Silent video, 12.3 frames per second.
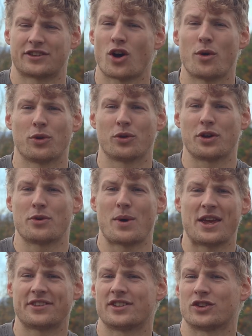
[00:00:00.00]
totally
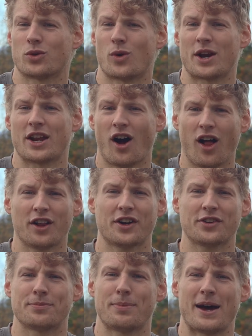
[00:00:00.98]
wasted
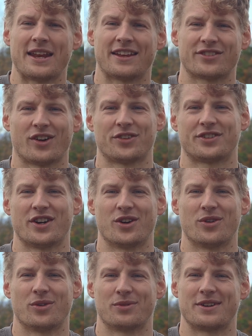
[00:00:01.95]
$20, but it's
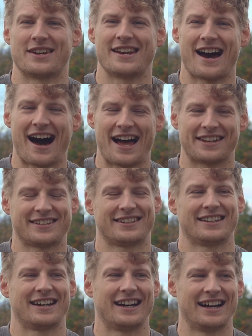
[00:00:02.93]
also
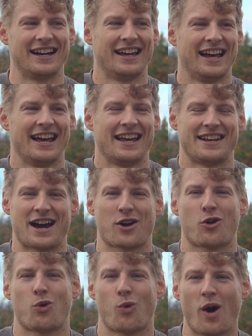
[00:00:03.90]
not
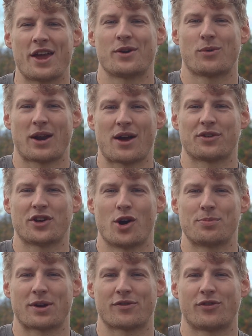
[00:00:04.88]
quite what I was
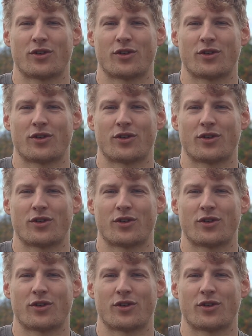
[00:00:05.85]
hoping